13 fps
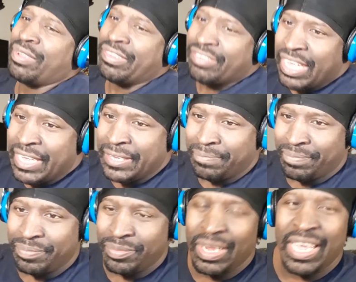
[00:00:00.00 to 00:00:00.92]
and say,
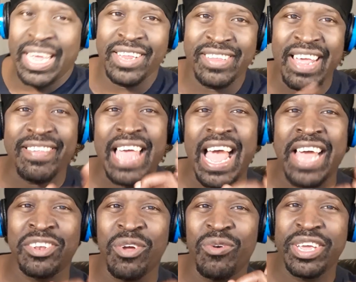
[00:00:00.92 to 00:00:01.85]
and this
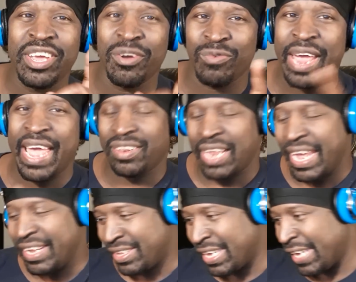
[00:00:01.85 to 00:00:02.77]
I know he a rat
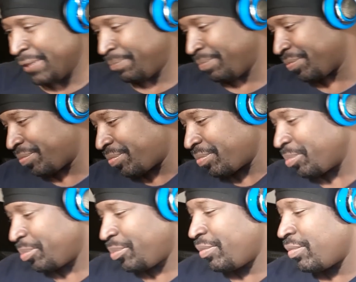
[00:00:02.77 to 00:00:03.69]
like that.
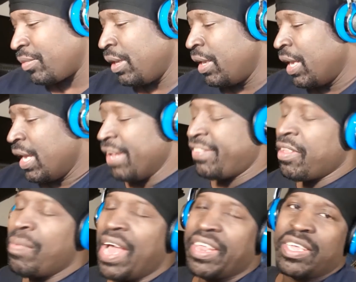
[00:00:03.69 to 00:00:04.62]
If
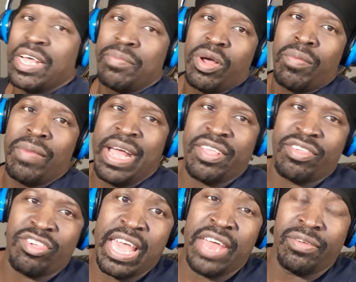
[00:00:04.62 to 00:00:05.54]
somebody come on my
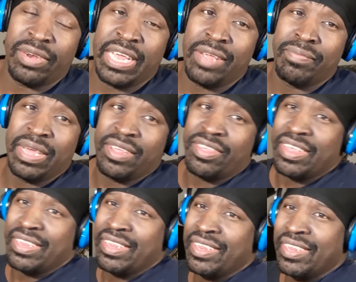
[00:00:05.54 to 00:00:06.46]
channel and they
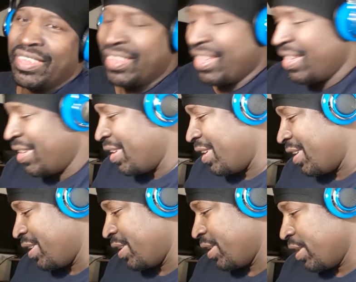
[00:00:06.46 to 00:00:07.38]
mention uh